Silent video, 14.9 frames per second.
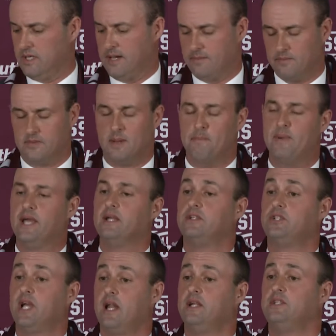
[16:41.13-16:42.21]
Yep, the
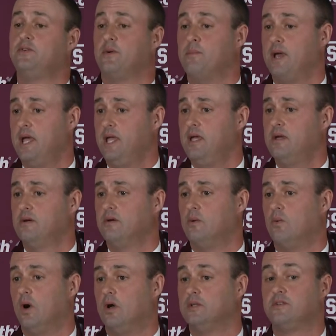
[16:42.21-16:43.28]
biggest challenge for me
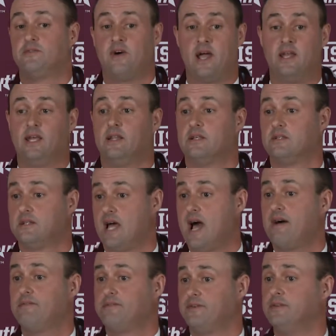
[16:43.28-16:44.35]
was finding the
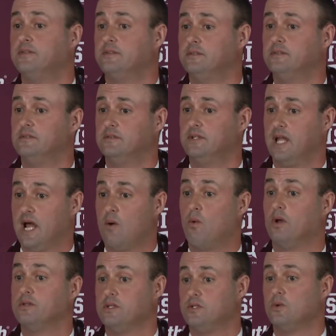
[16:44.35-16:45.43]
staff that I
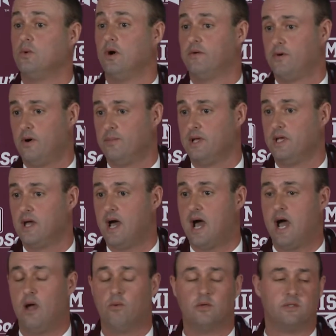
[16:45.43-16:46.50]
wanted to work for me.
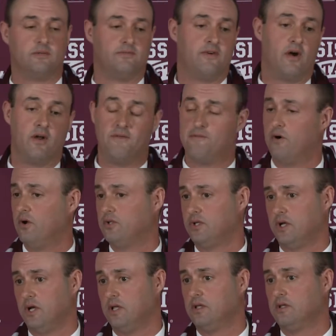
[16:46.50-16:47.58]
I was very
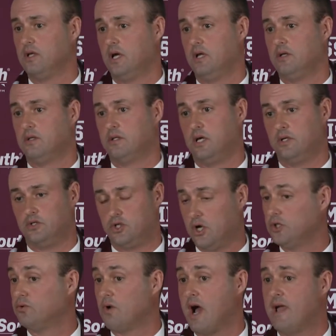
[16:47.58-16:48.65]
fortunate that
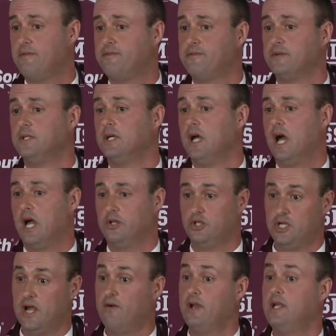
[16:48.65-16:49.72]
Josh Reif and
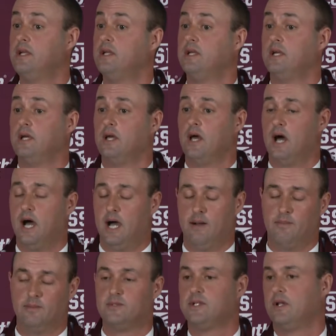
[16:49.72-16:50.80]
Jerry,
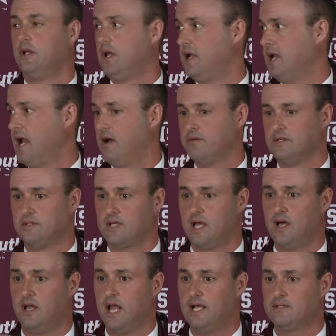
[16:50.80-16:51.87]
I'm still learning how to say
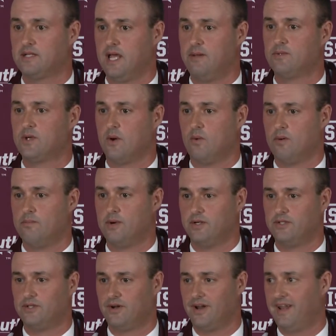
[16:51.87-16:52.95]
her last name, so I won't
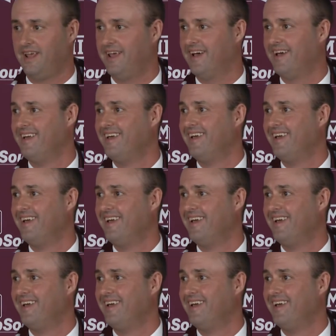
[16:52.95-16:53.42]
butcher it here.